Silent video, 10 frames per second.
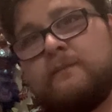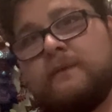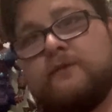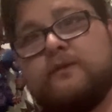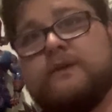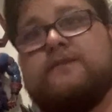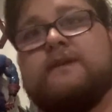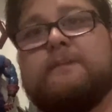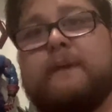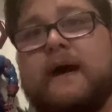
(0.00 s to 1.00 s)
But if we
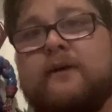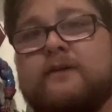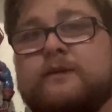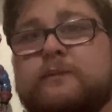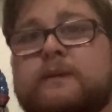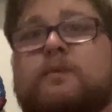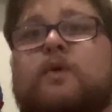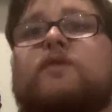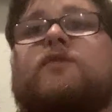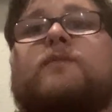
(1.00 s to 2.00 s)
seek power to be
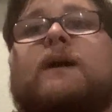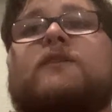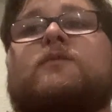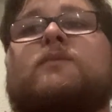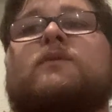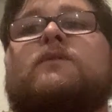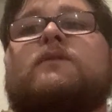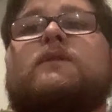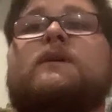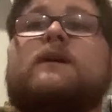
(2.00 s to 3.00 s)
more responsible,
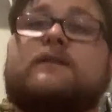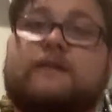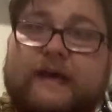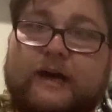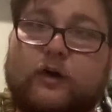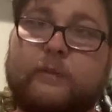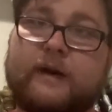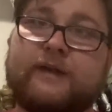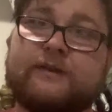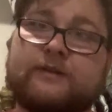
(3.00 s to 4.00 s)
to help
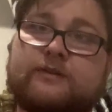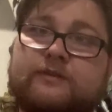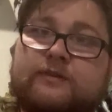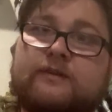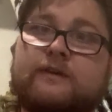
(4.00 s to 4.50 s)
others,